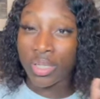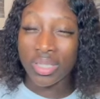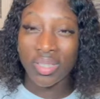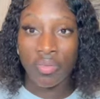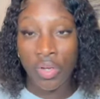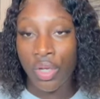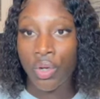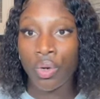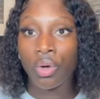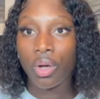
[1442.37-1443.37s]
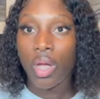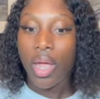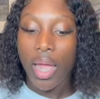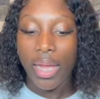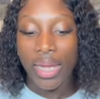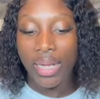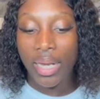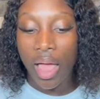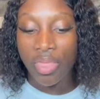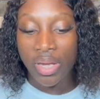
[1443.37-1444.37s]
video. In
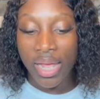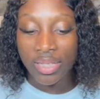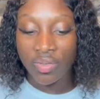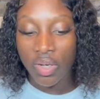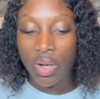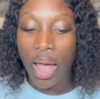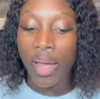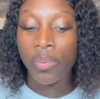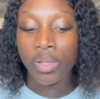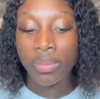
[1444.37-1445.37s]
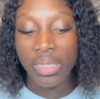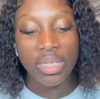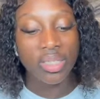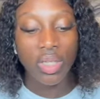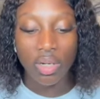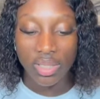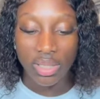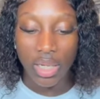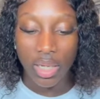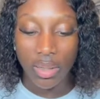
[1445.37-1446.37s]
the next video, I will be
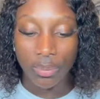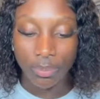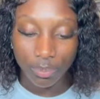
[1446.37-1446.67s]
discussing